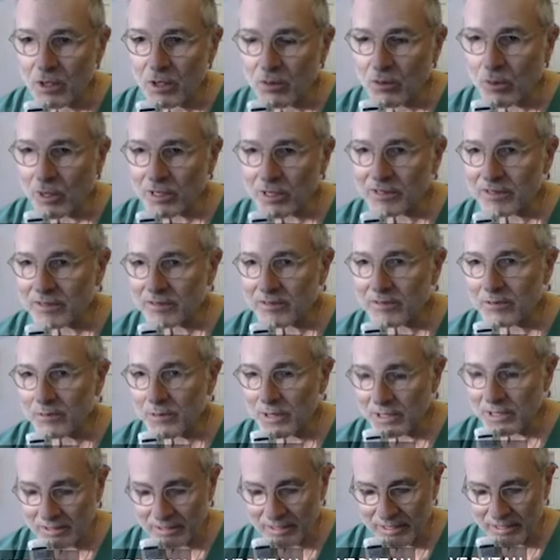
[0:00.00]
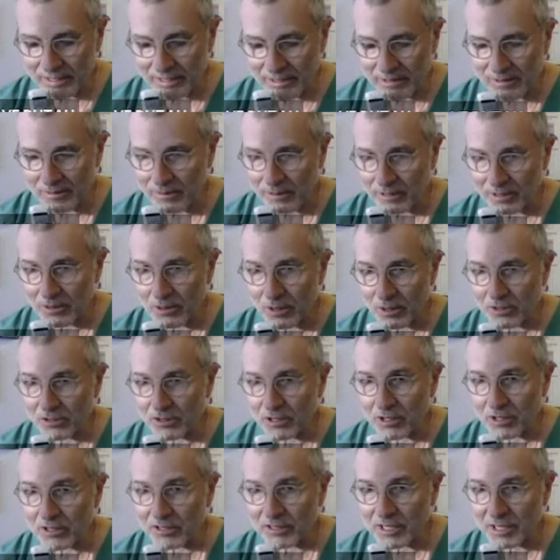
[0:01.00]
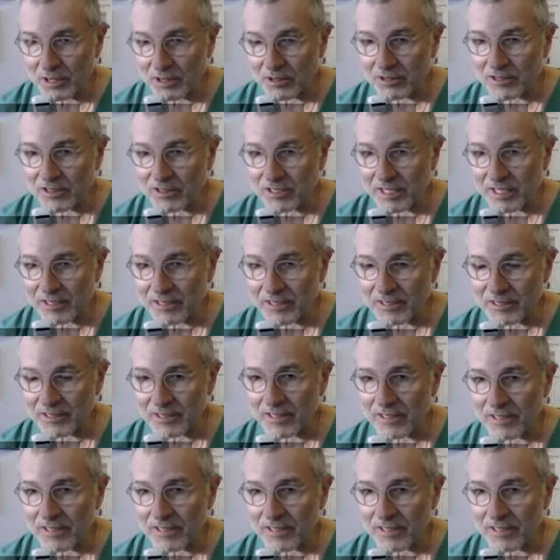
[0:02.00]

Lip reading: What other silicon stent